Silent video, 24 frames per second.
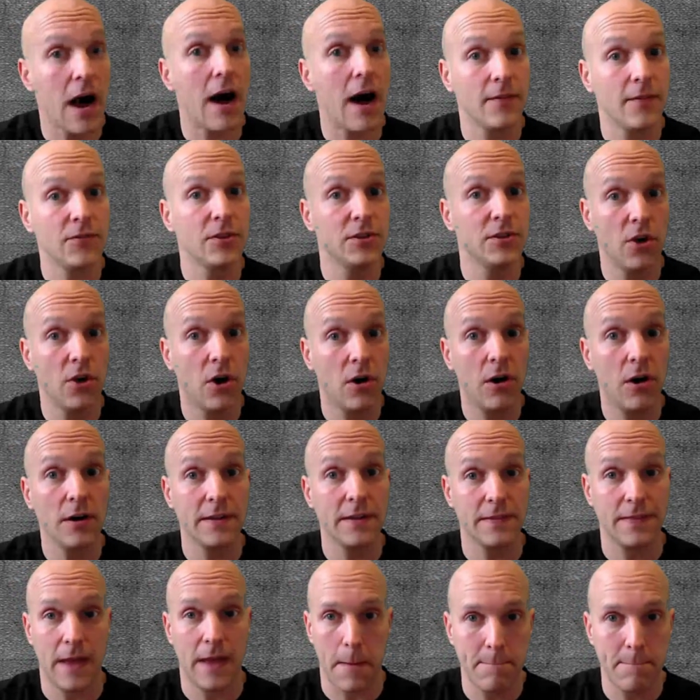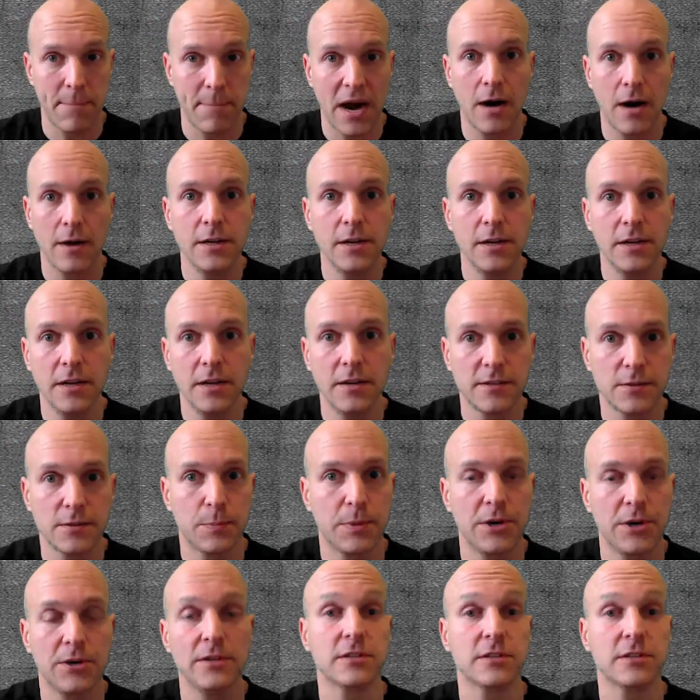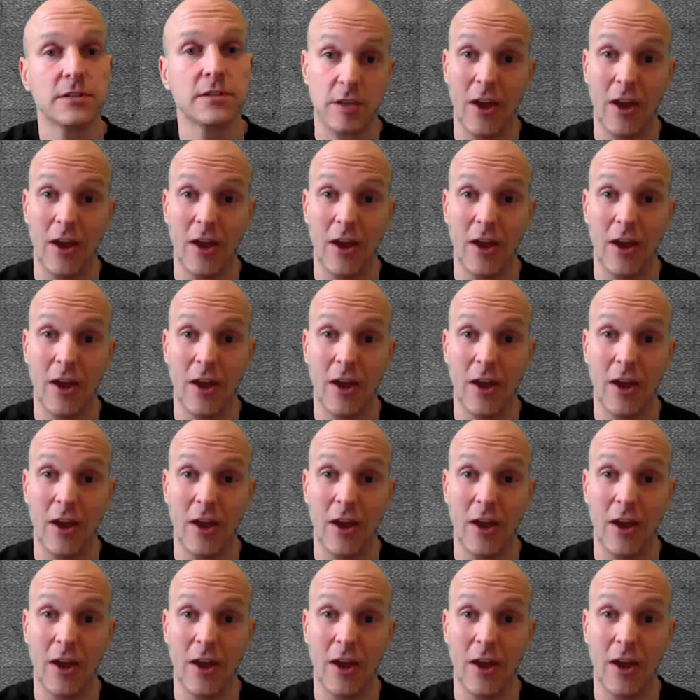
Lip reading: on the dog and that bonding experience